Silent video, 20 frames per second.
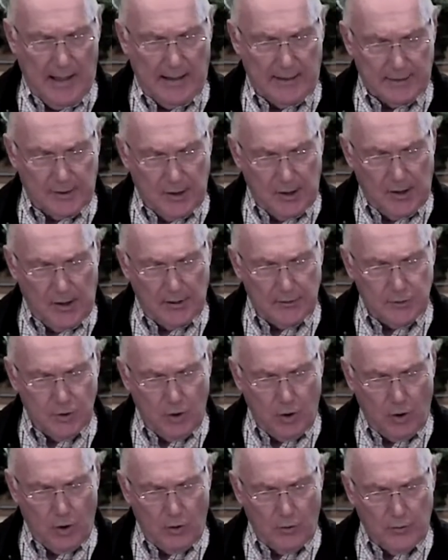And God
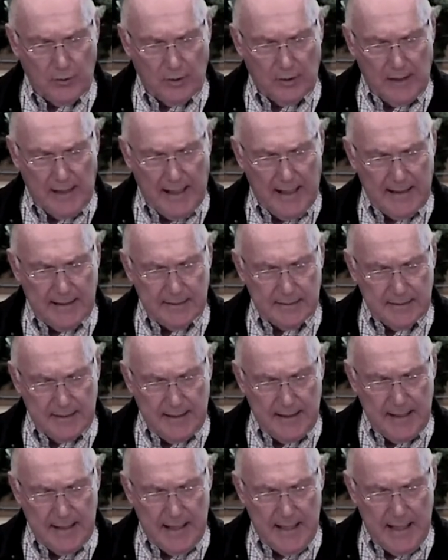called the light
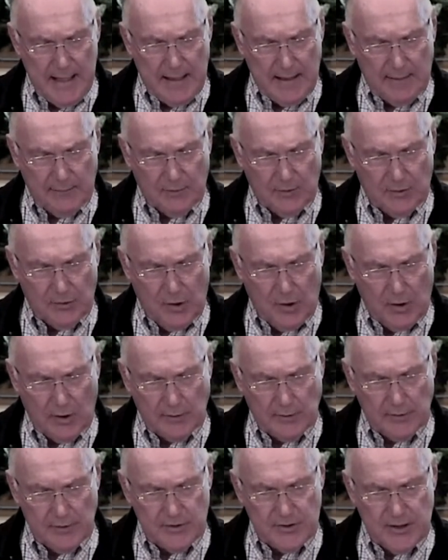day, and the
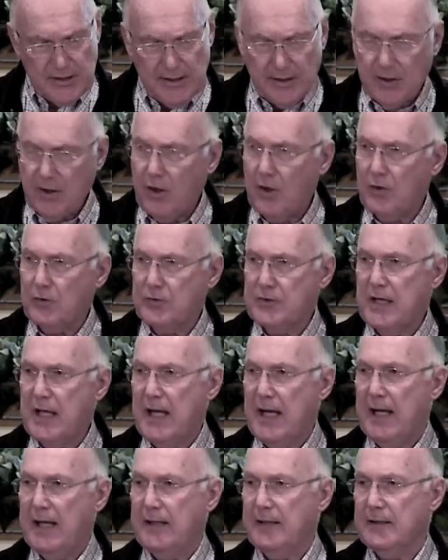darkness he called
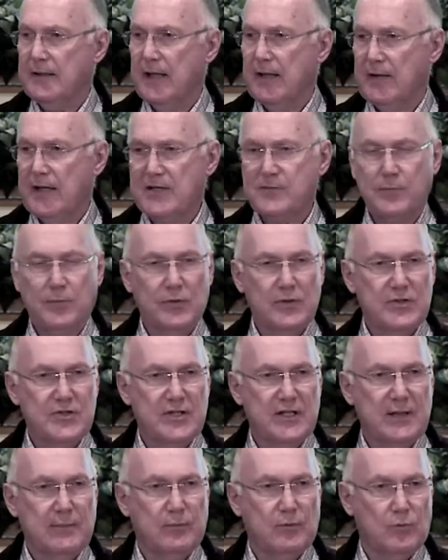night. Now, that's pretty
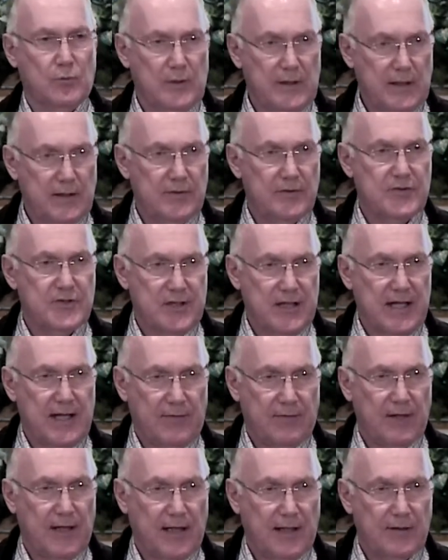simple. We
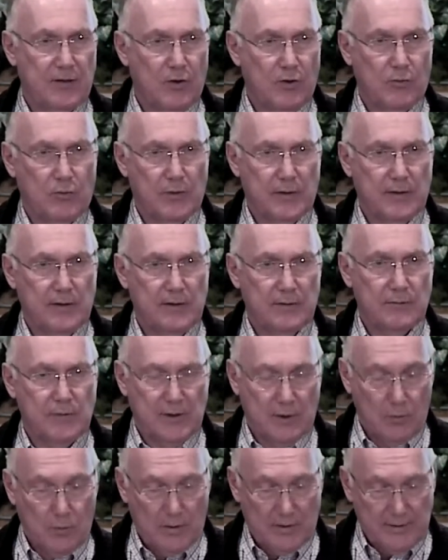understand that, don't we?
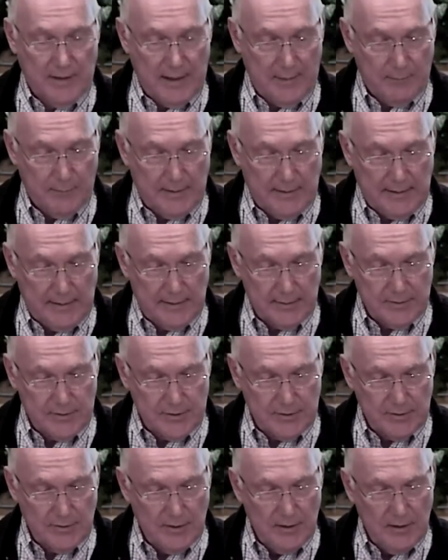We know what that
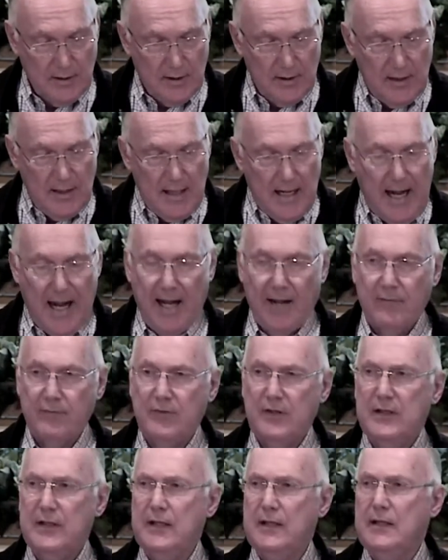means.
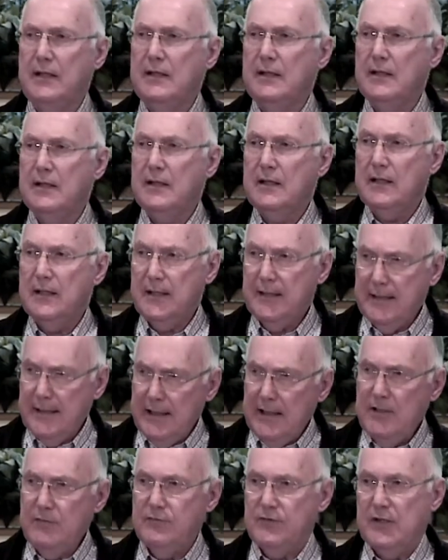And the
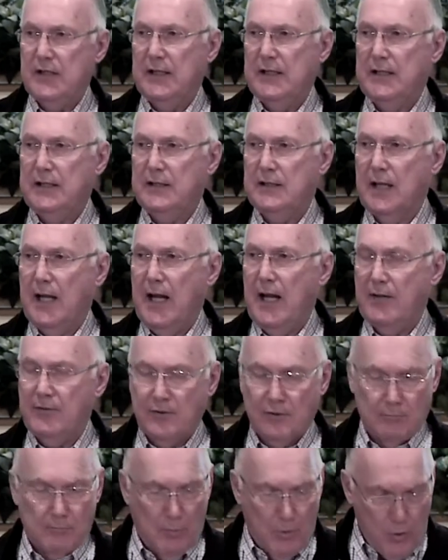evening
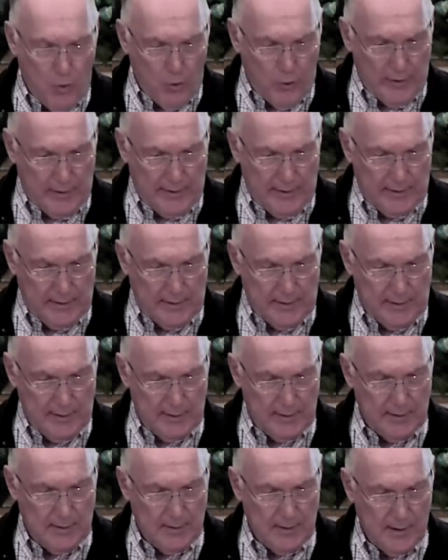and the morning
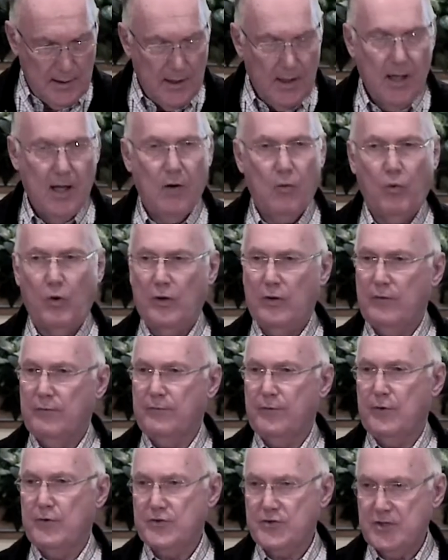were the
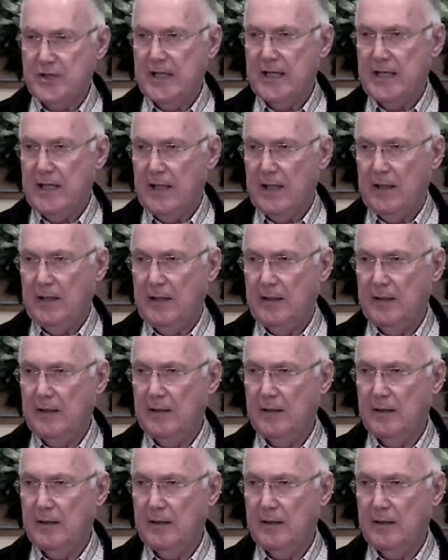first day.